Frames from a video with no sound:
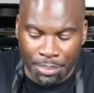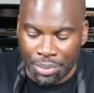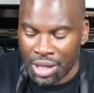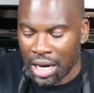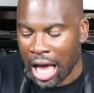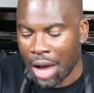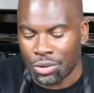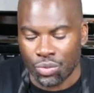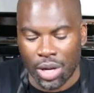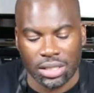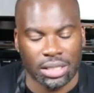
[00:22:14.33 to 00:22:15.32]
but I was
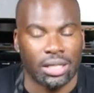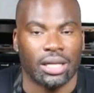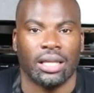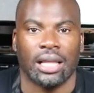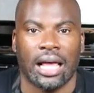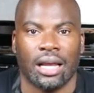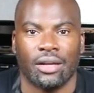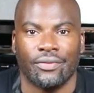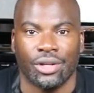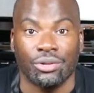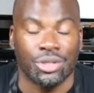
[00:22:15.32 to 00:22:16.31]
watching a lot of
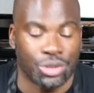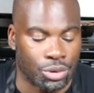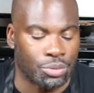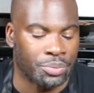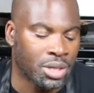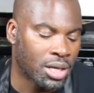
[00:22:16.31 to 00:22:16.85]
YouTube,